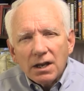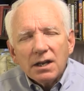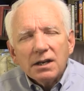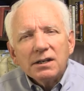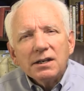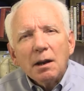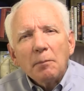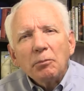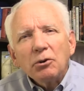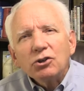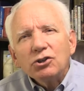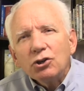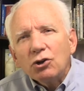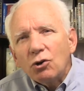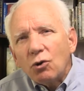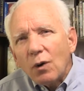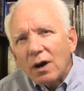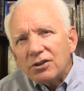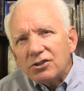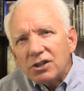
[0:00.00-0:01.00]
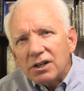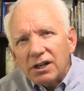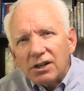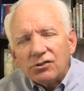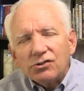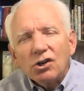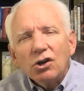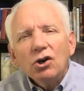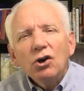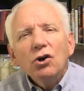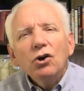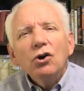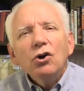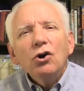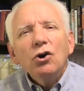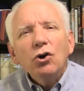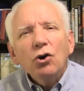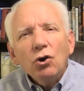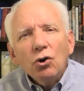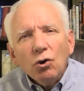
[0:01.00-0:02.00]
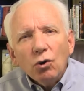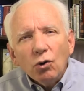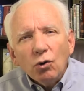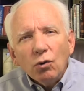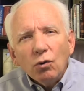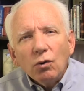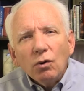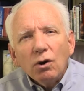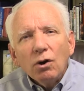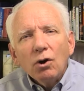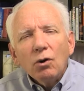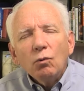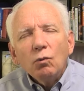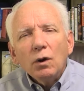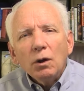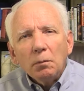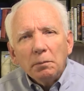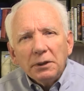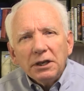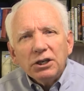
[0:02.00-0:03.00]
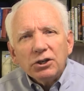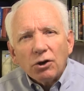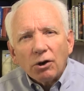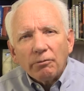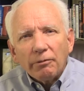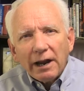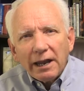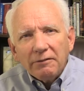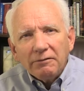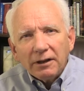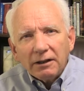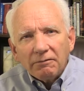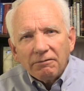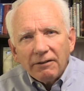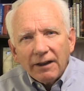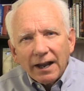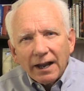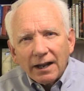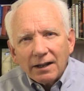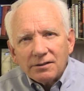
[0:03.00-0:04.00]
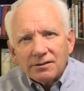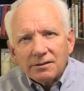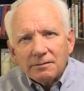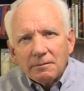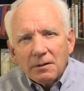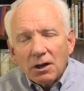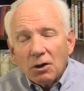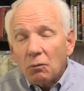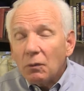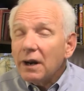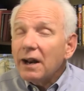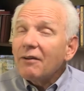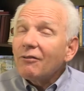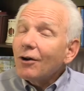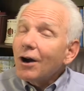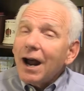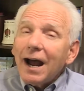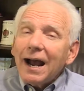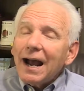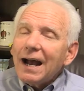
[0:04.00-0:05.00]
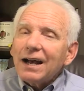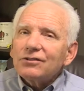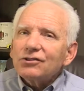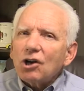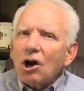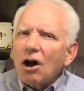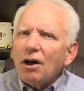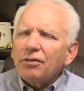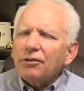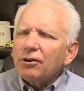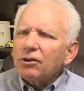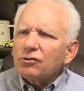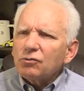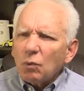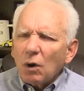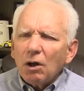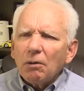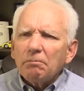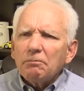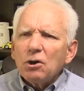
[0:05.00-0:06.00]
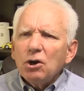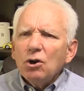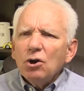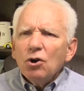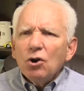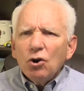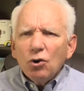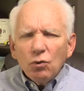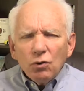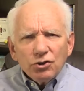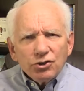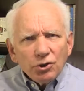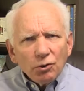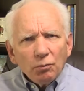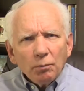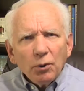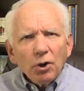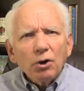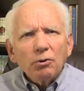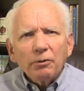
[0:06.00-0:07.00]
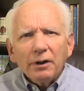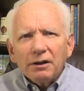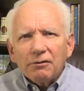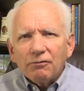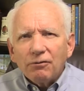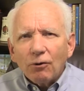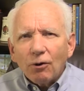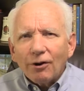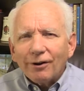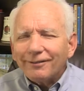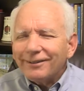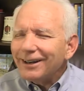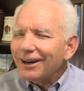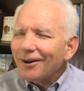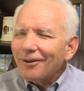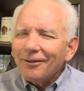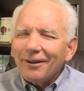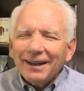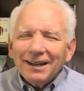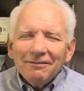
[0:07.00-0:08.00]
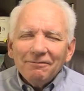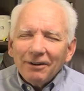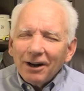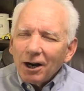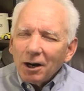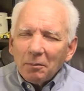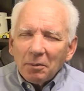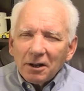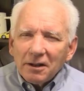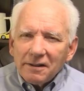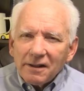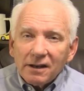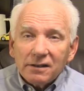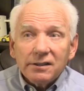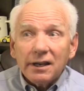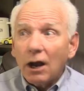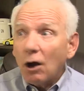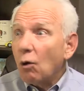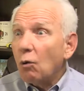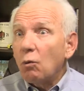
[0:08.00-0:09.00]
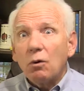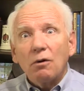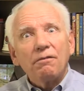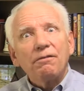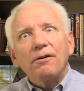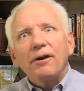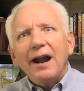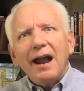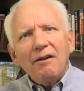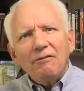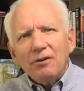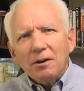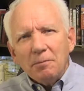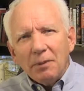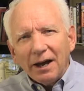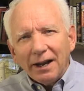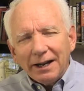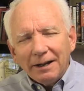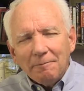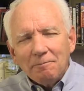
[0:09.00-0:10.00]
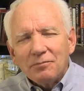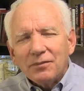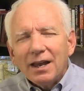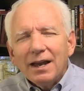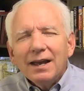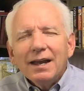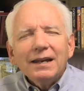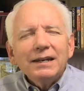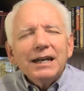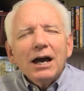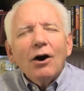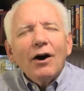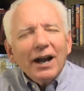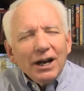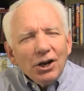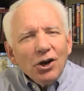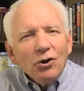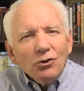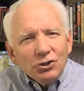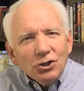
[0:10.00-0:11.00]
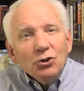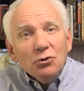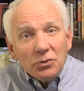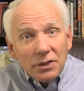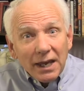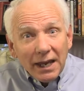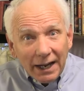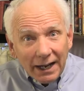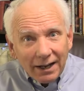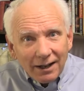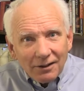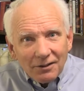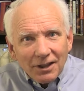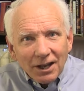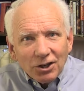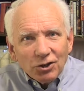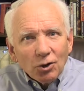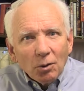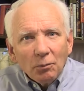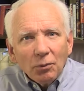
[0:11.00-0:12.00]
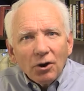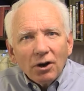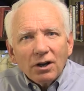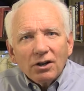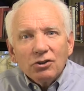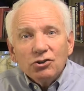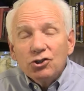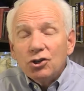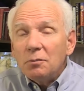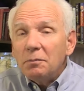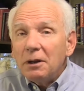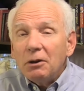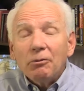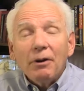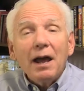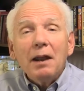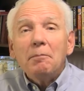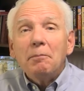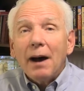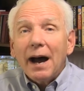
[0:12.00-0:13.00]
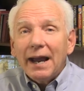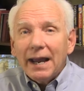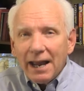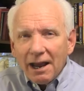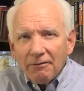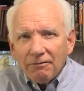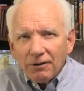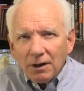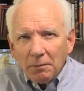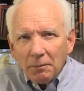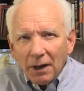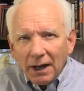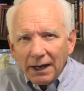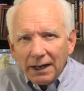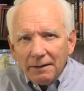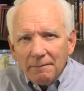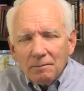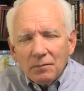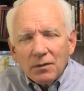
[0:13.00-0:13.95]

Number 2 question is, who will be your raving fans? Whenever I ask authors, well, who is your book written for? Invariably they say, well, for everybody. Now, I know you think that your book should be read by everybody,